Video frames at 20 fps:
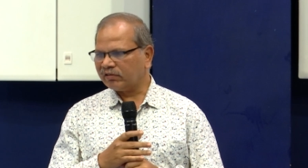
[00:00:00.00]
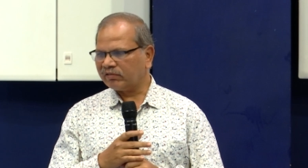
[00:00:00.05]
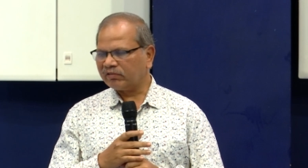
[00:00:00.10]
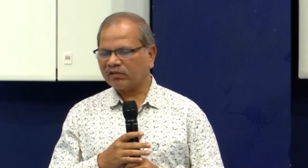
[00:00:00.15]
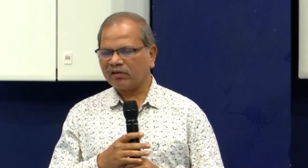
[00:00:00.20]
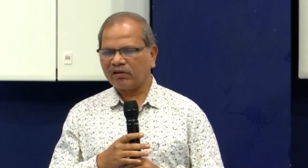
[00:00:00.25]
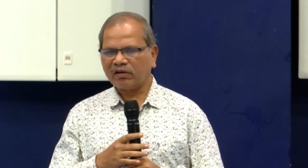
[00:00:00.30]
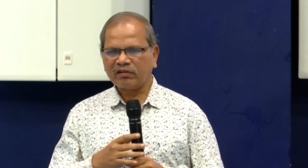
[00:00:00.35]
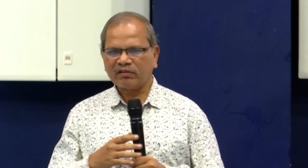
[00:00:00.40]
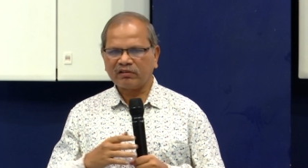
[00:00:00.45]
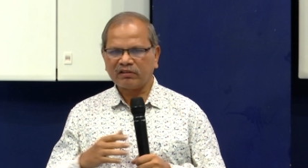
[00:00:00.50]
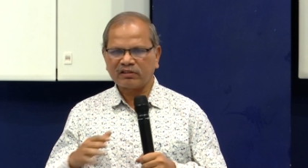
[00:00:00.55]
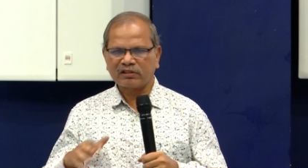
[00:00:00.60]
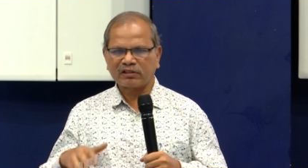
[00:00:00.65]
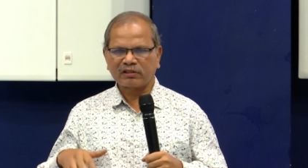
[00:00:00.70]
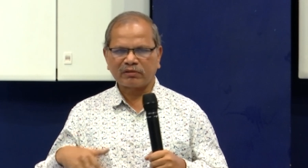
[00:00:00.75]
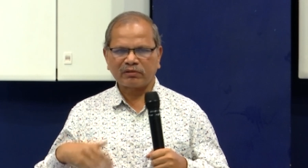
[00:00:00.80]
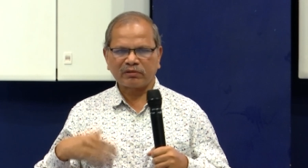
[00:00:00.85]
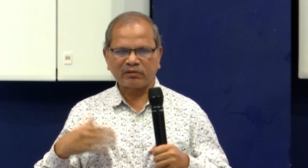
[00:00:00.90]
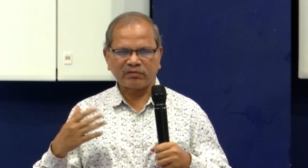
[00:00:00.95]
all
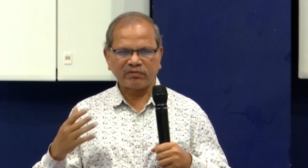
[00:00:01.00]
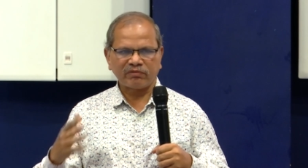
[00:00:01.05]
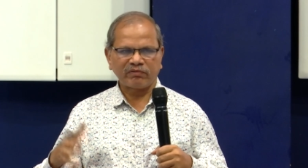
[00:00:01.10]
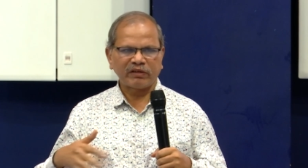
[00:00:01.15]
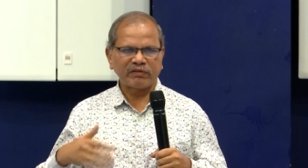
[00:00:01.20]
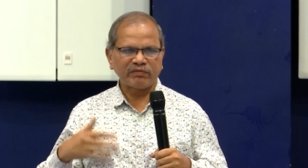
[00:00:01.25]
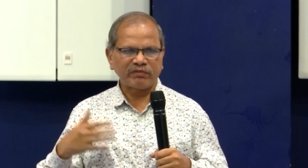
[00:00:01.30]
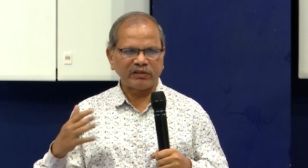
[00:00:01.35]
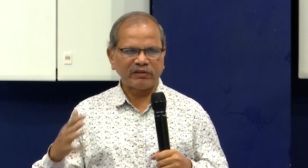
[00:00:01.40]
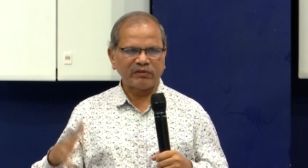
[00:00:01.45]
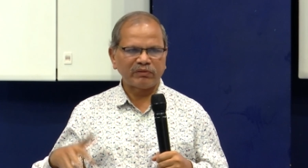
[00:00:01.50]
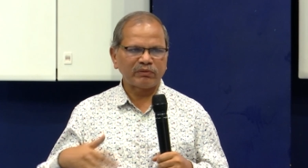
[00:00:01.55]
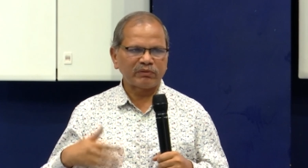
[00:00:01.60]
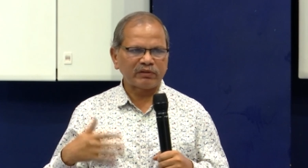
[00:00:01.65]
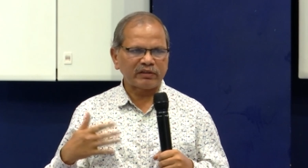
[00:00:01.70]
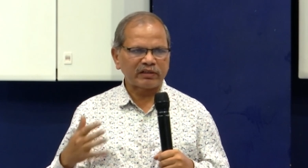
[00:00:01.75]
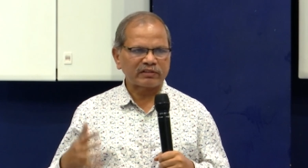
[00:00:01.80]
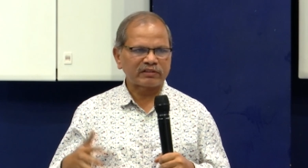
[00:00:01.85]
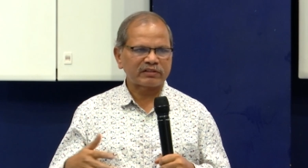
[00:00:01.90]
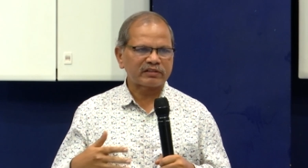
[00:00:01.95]
this, when we do
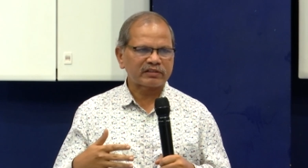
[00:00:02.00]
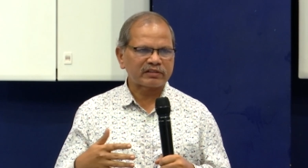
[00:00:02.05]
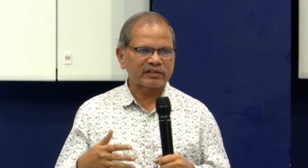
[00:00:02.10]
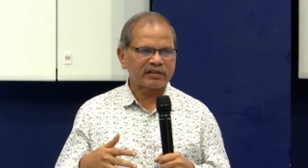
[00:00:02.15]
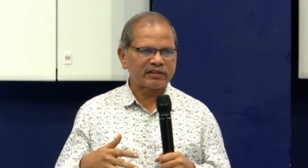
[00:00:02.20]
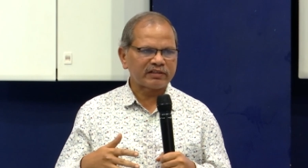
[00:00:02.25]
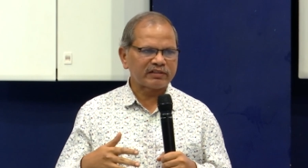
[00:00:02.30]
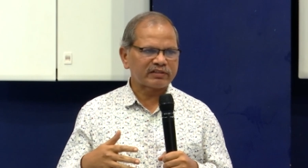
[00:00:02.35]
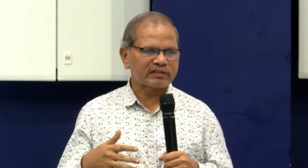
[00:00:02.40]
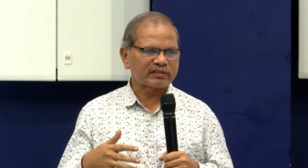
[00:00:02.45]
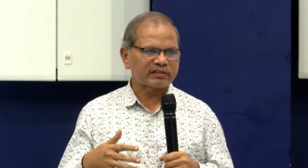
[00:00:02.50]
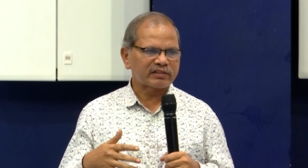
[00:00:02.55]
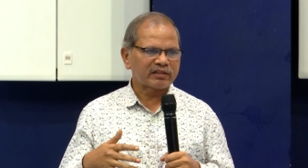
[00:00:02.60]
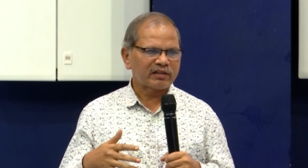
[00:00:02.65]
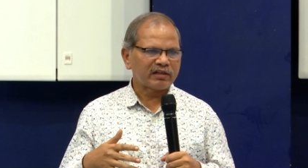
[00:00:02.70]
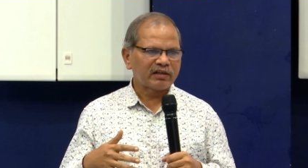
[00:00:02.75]
the exercise,